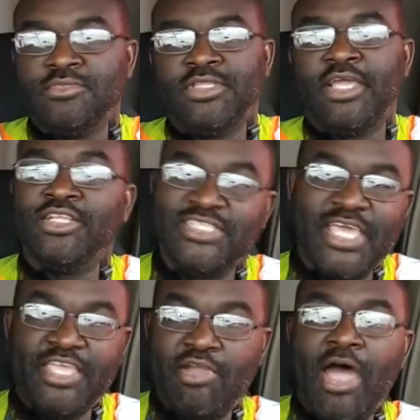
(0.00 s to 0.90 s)
They're gonna
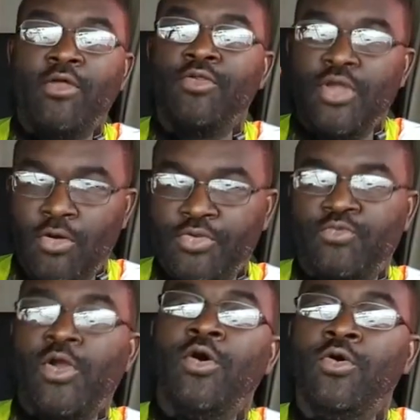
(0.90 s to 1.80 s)
take you out on the
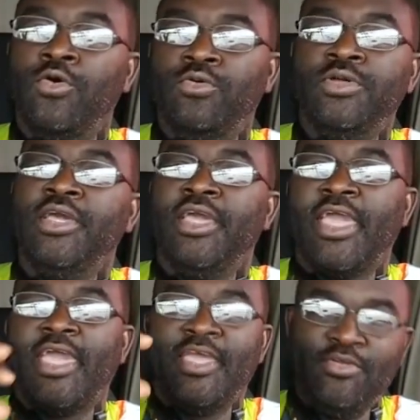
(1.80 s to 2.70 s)
road,
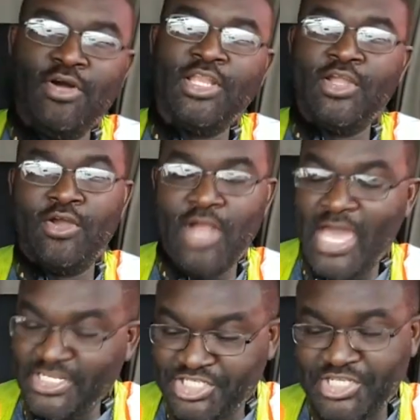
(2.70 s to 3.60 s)
and you're gonna learn how
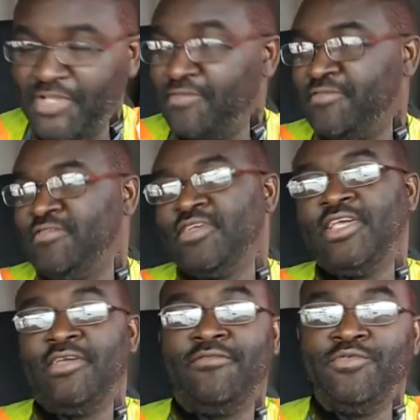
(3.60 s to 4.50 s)
to shift.
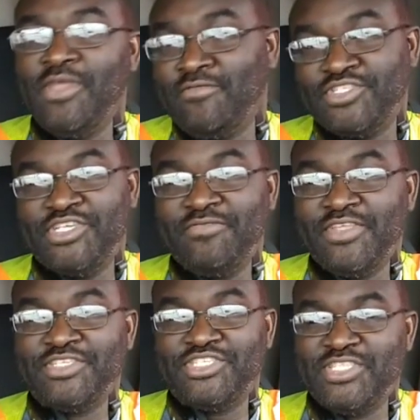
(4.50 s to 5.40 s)
If you never shifted
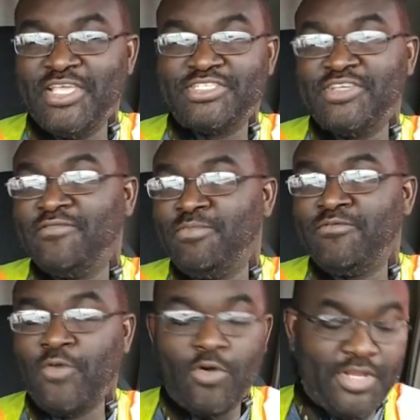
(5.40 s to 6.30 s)
a stick shift
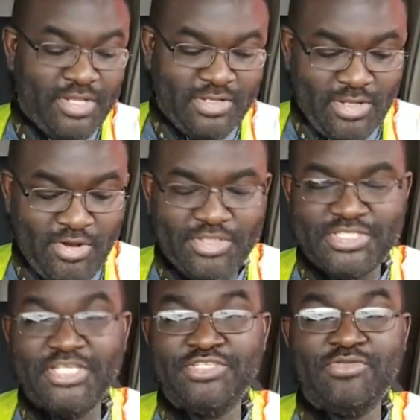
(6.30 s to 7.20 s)
before, they're gonna
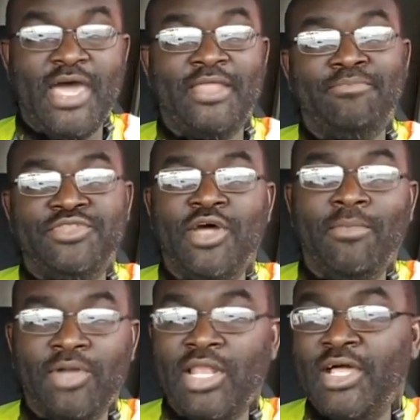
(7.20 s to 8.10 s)
teach you how to
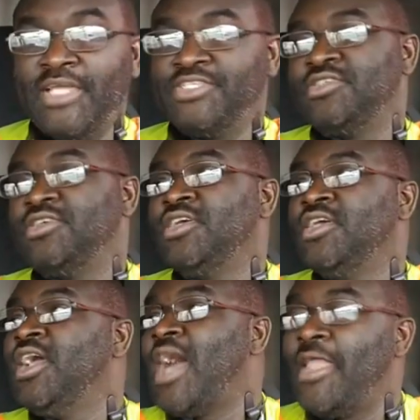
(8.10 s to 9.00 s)
double clutch,
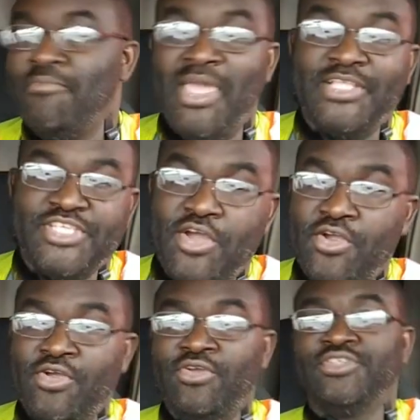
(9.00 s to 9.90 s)
how to make
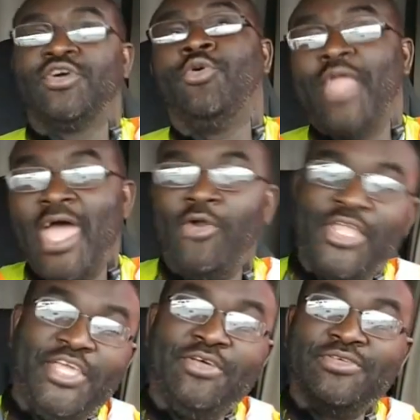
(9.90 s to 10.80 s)
turns, go down
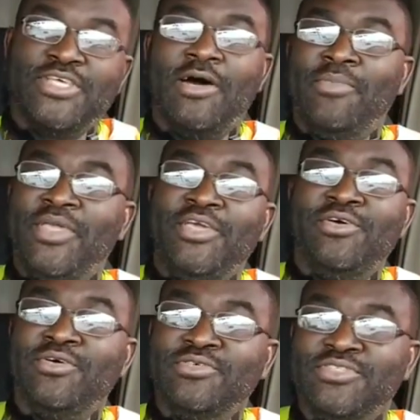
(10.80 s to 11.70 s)
hills, up
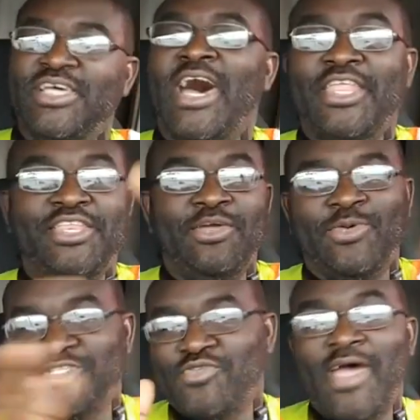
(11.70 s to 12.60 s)
hills, how to deal
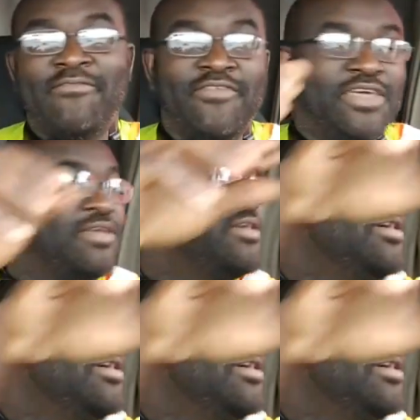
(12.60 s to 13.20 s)
with traffic.